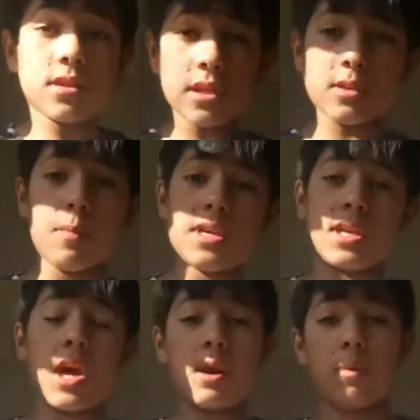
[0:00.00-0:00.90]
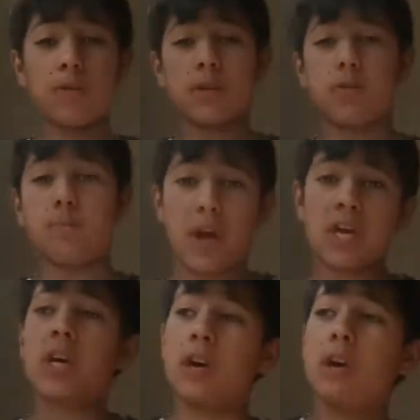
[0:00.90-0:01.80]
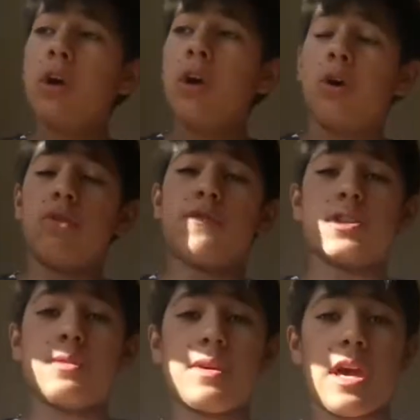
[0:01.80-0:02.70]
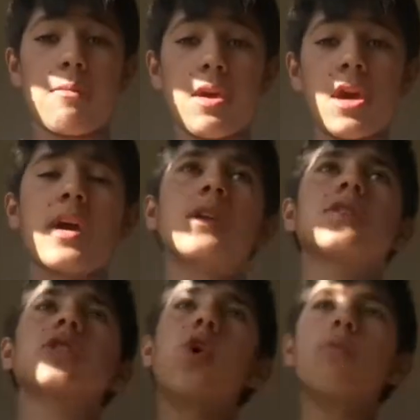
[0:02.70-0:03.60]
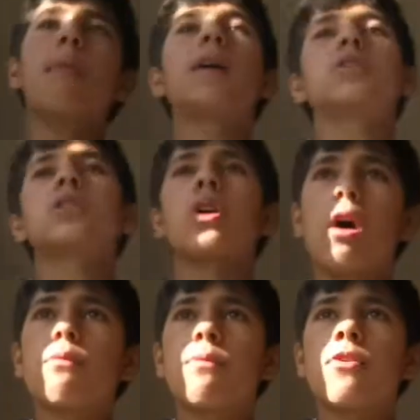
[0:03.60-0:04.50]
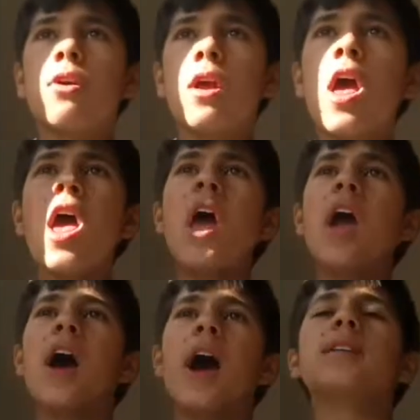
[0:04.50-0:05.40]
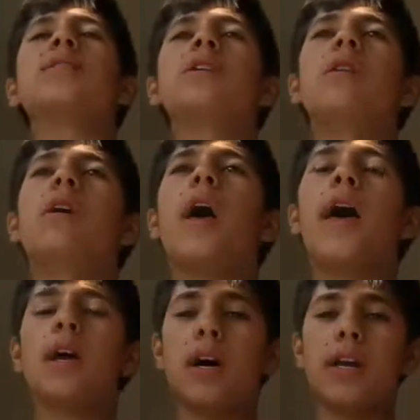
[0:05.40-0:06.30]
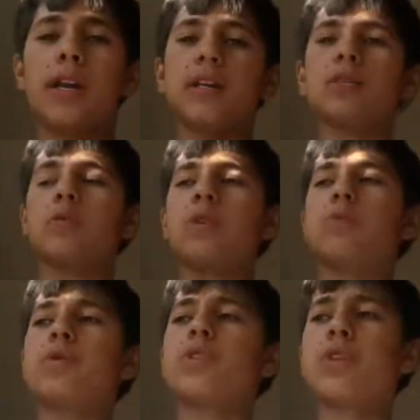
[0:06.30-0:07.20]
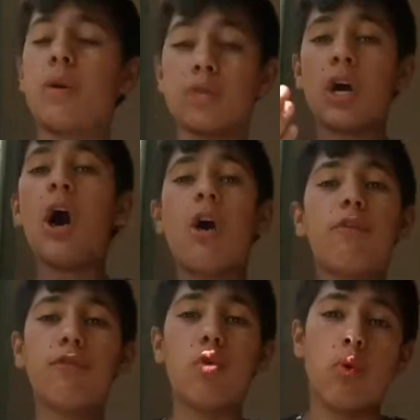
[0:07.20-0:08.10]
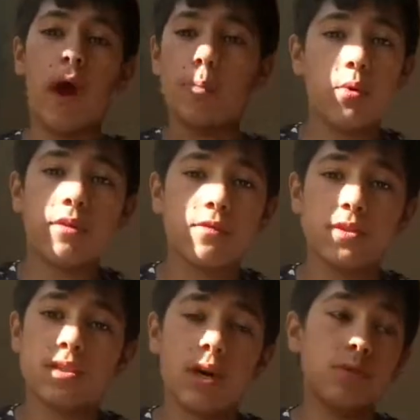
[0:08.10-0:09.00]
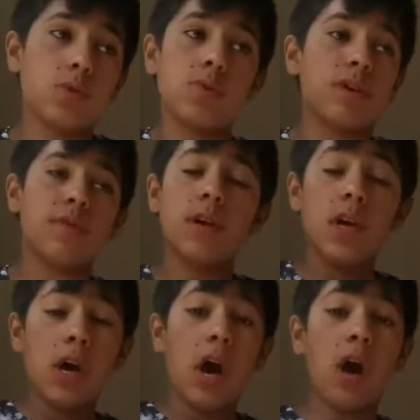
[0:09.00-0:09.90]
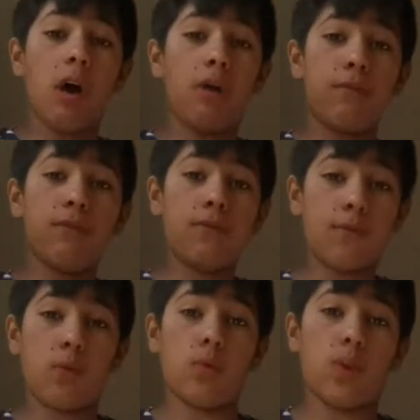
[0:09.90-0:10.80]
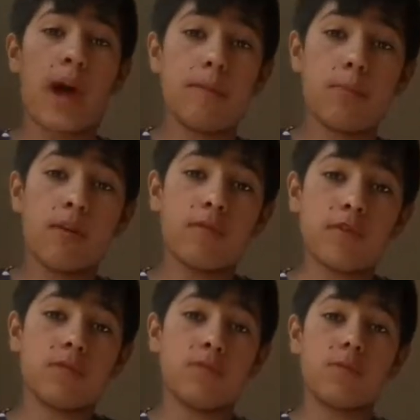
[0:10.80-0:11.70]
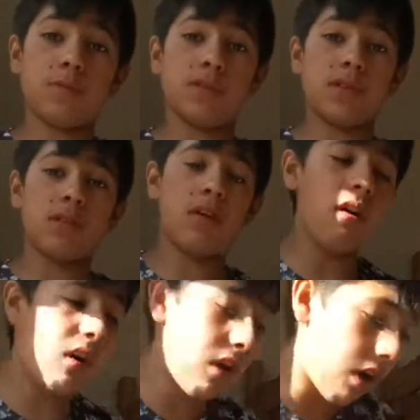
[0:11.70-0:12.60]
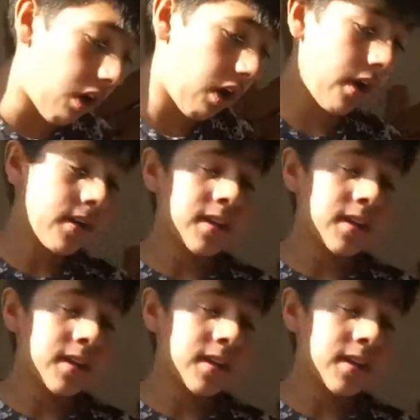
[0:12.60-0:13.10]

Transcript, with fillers: The dinner's amazing. I had barbecue bacon on the first day we came here. I ate so much stuff at dinner and I literally was I was half full at breakfast. I was already half full at breakfast, which was just oh